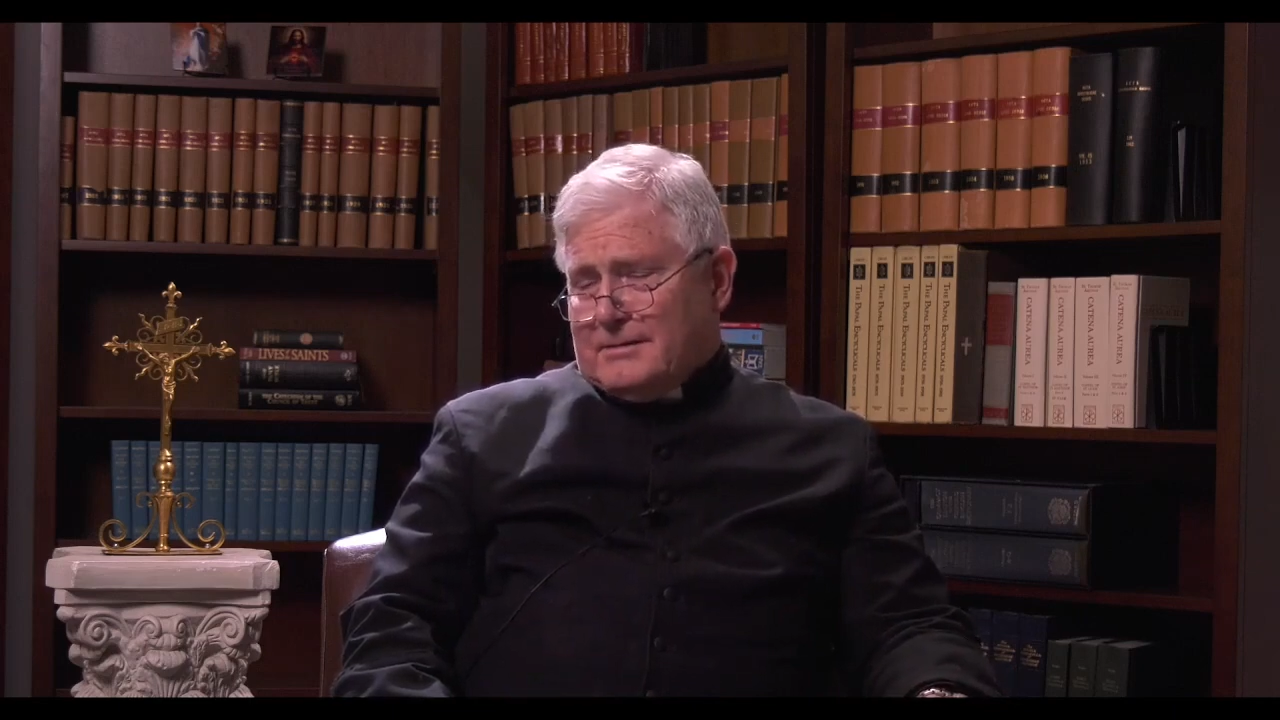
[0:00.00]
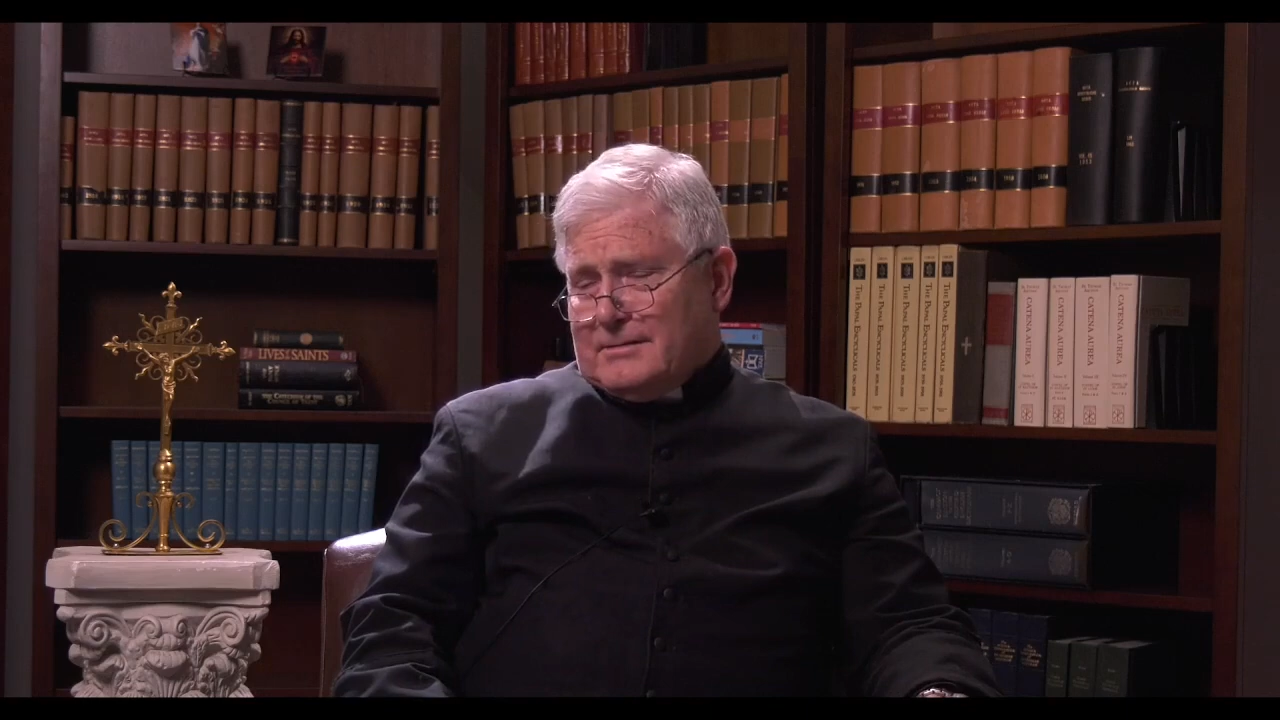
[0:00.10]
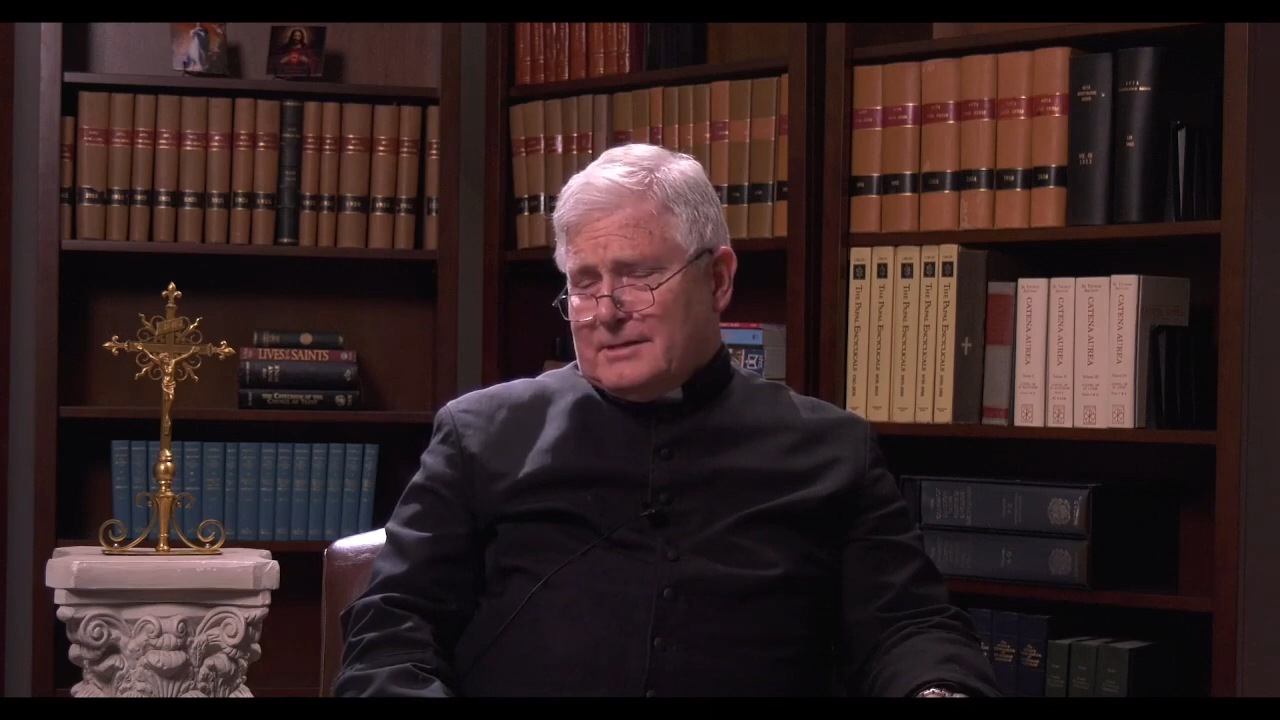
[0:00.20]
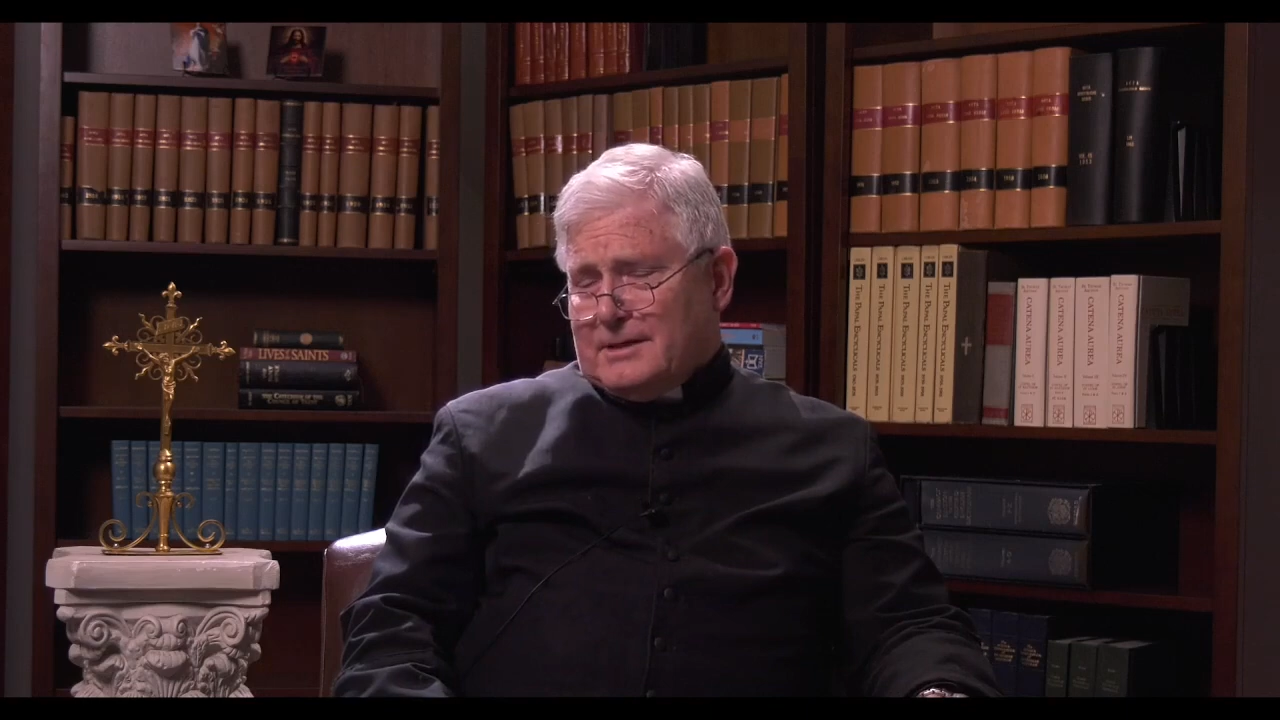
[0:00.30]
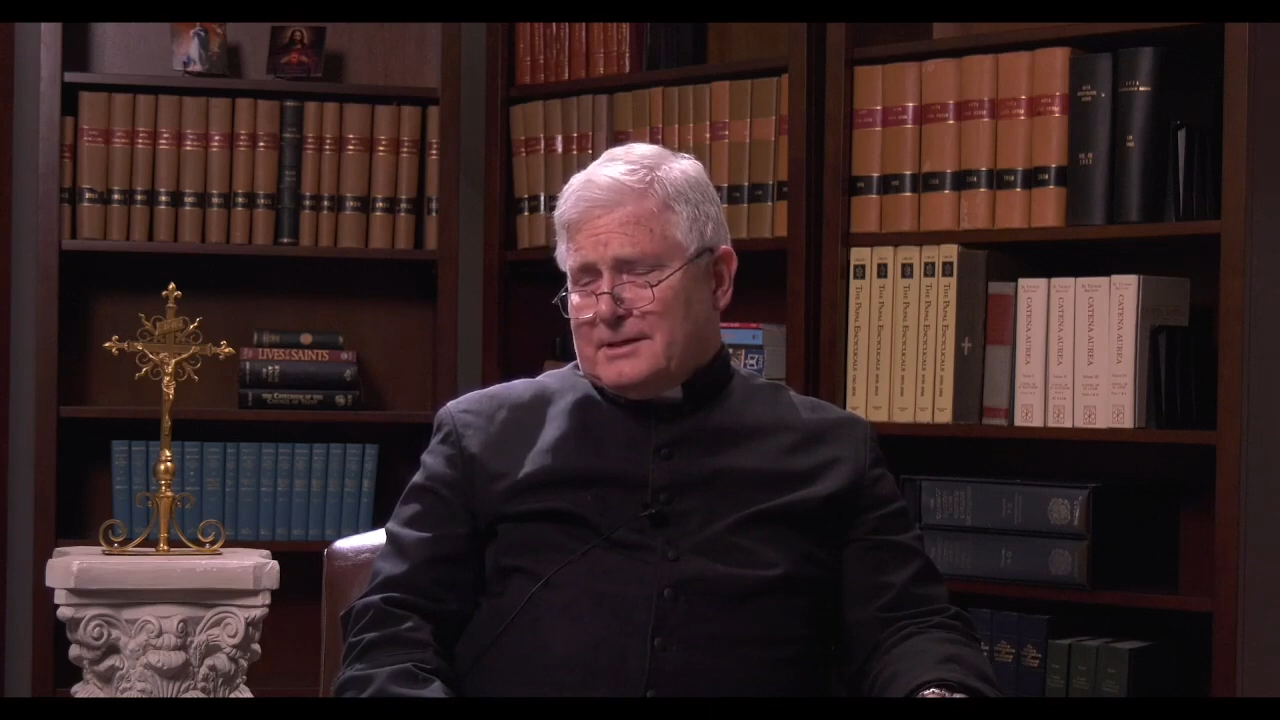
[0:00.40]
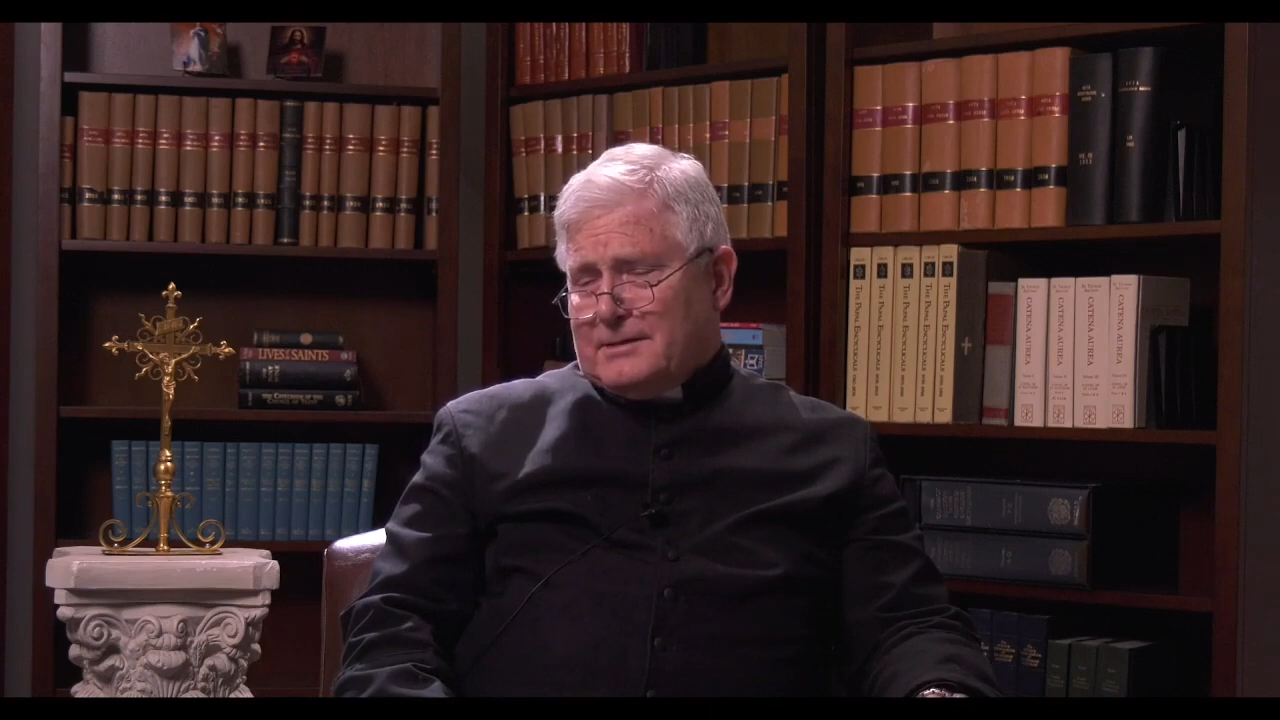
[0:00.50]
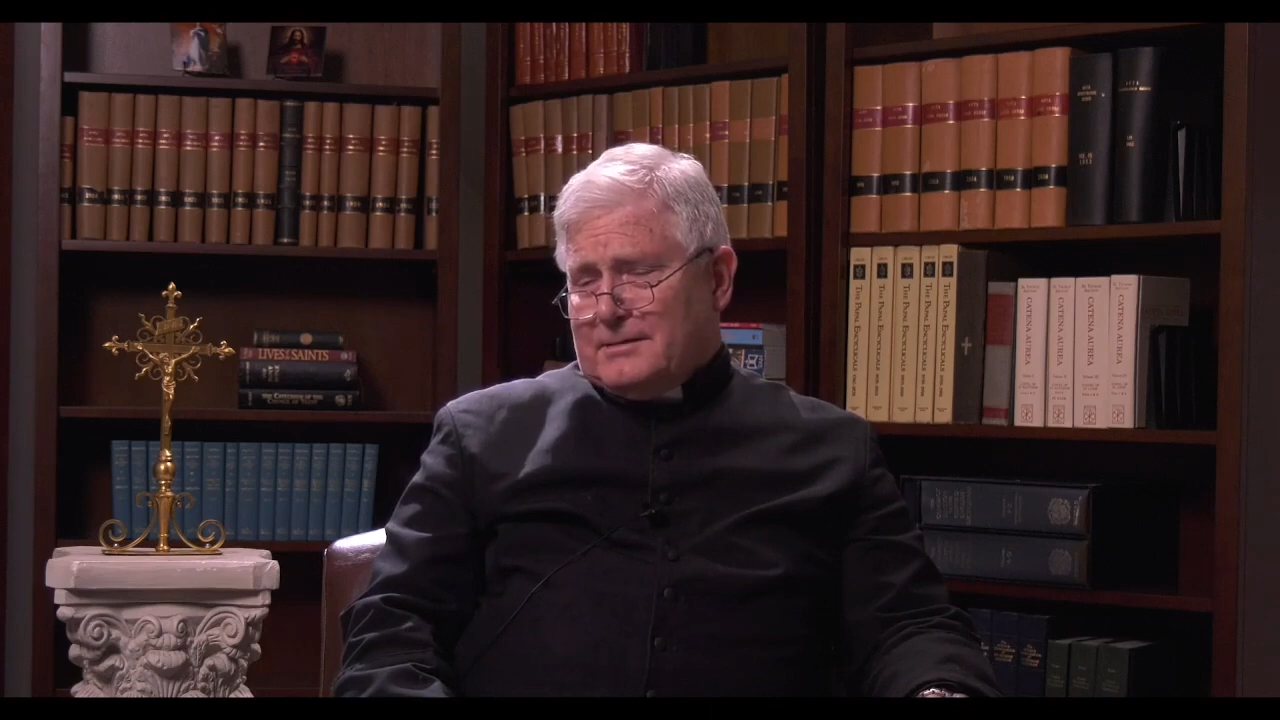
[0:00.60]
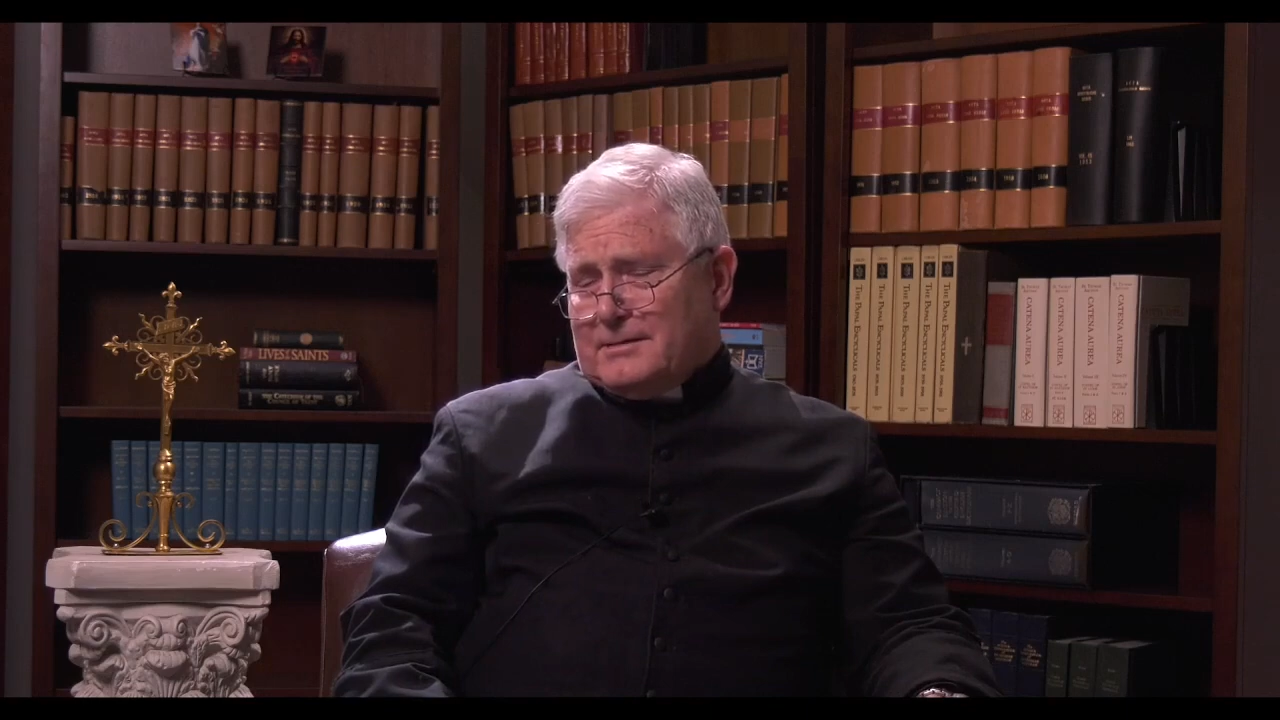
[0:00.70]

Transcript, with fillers: the